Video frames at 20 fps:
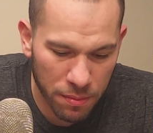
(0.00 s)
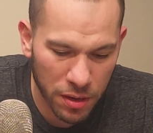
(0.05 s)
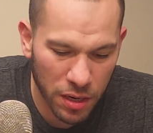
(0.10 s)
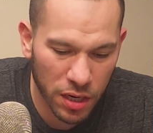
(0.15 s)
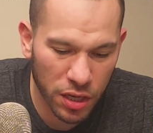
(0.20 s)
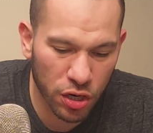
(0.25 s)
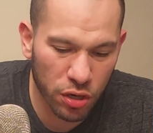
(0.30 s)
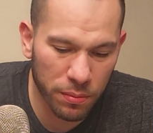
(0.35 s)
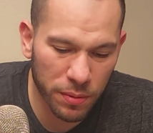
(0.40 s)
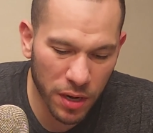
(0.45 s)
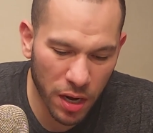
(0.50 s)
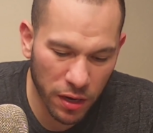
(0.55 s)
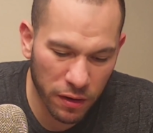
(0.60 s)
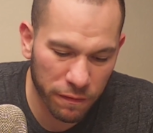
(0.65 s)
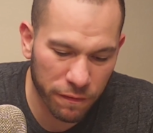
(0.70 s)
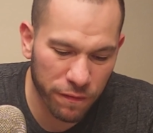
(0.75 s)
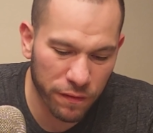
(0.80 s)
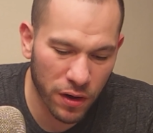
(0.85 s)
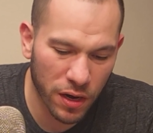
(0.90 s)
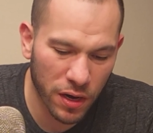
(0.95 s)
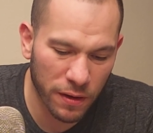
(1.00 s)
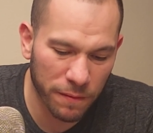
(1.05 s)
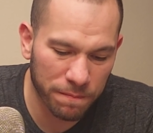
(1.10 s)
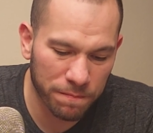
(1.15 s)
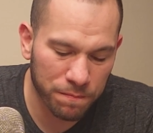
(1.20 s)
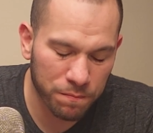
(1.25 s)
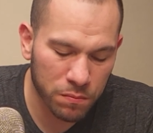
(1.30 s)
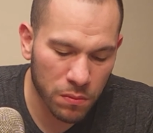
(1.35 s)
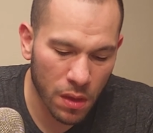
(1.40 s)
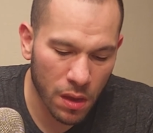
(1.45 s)
a little bit on the
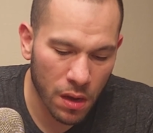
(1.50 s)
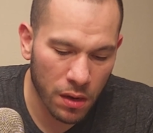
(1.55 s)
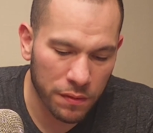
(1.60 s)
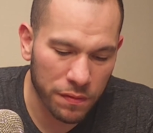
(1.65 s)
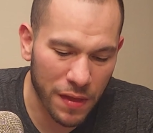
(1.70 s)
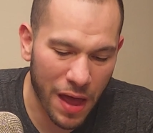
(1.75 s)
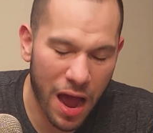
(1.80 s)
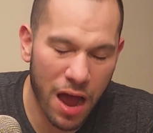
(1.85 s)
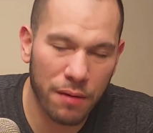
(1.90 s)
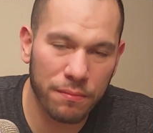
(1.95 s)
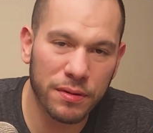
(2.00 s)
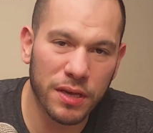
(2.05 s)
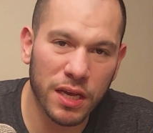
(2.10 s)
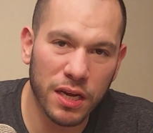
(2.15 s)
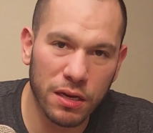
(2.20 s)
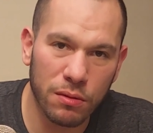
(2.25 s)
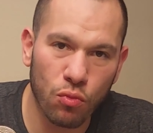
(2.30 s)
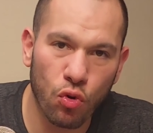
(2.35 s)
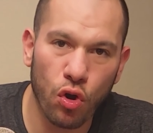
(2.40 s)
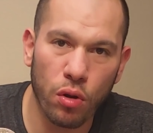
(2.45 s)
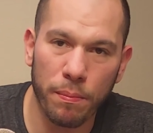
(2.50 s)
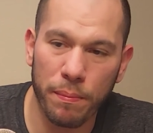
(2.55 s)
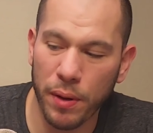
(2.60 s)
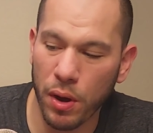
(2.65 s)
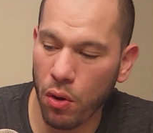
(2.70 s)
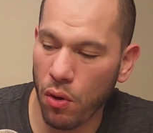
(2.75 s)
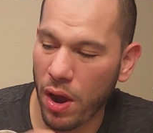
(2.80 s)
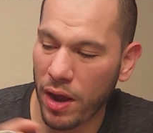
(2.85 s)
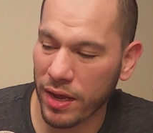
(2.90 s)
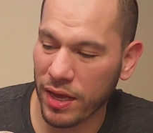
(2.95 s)
front. Now I'm getting more Barrell,